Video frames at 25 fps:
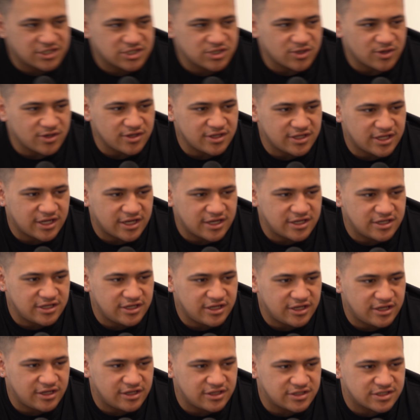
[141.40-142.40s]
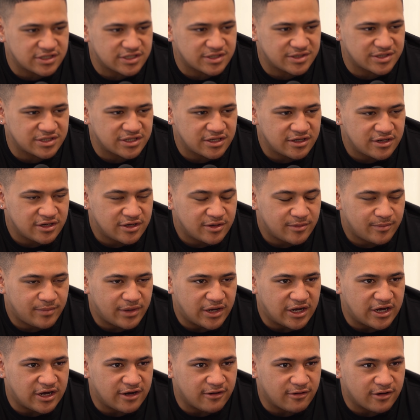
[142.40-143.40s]
the song, that it's
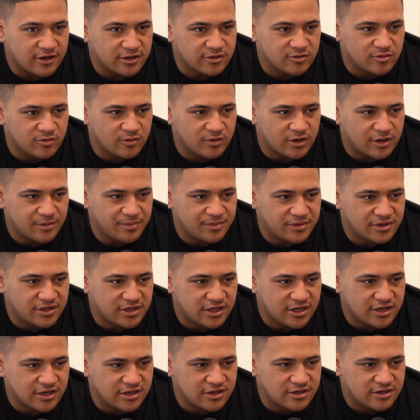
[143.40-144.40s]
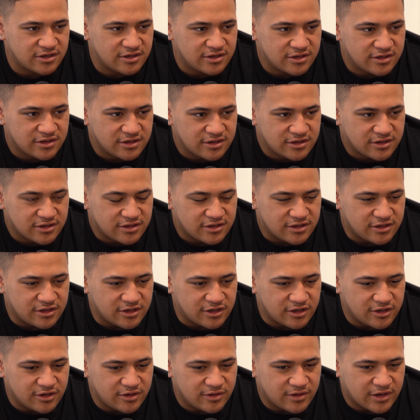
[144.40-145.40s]
about how I grew up in that. You
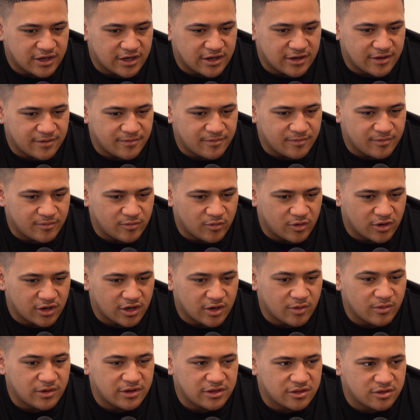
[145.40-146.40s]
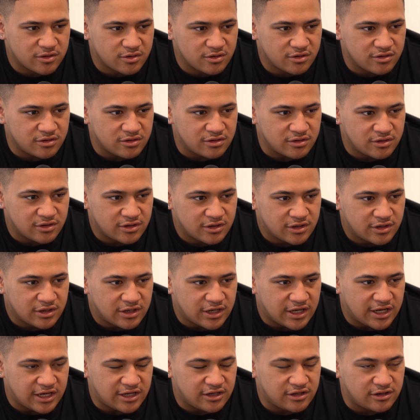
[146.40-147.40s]
know, what I went through,
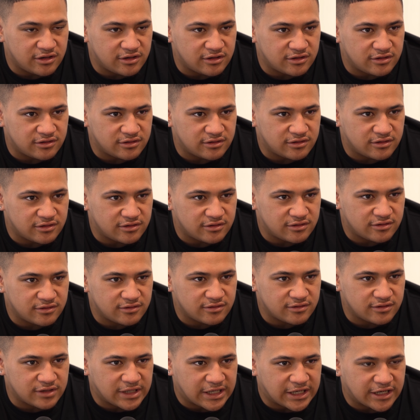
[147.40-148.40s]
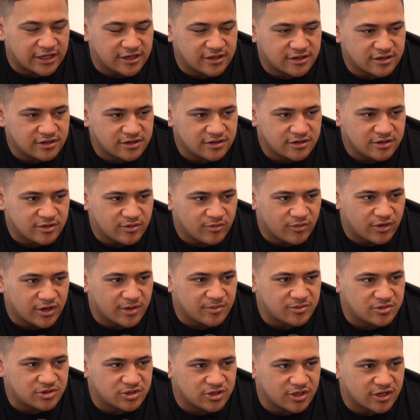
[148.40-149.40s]
and like what
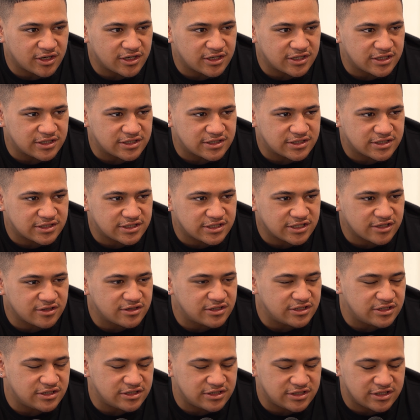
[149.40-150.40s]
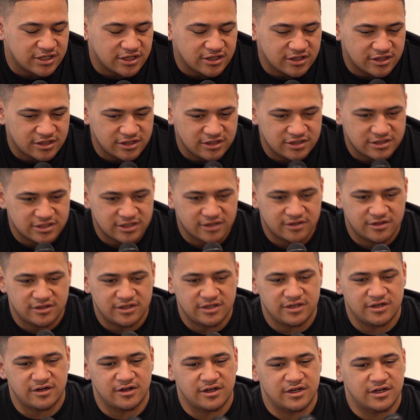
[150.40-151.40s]
I'm trying to tell these young kids out
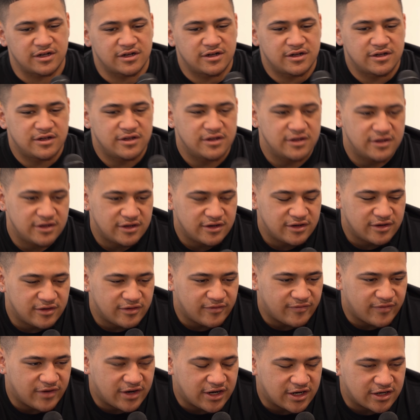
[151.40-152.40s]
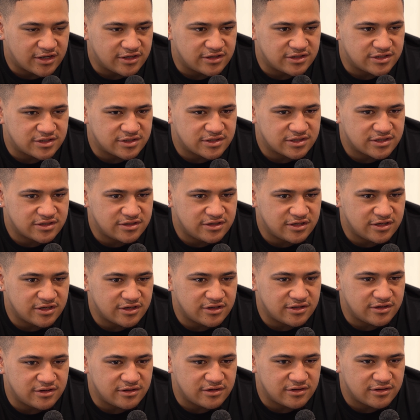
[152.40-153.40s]
there. Like, fuck, it's, you
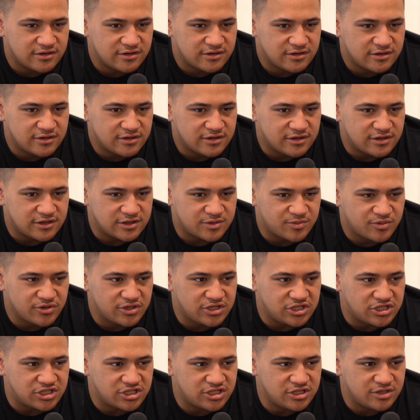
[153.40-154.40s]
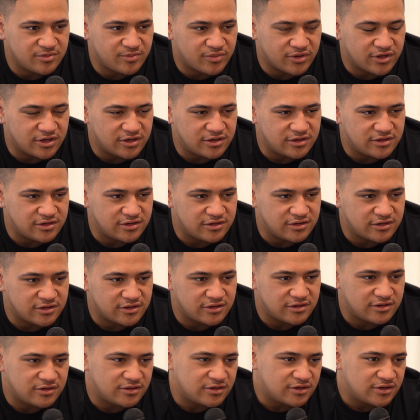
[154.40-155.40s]
know, it's pretty shit, bro. You
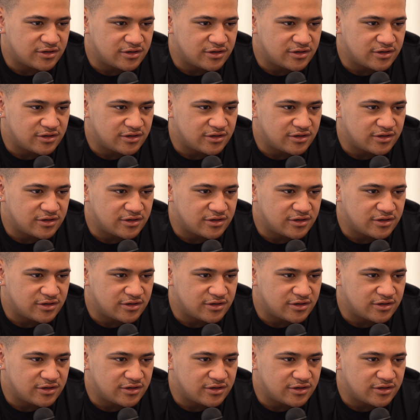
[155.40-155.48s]
know,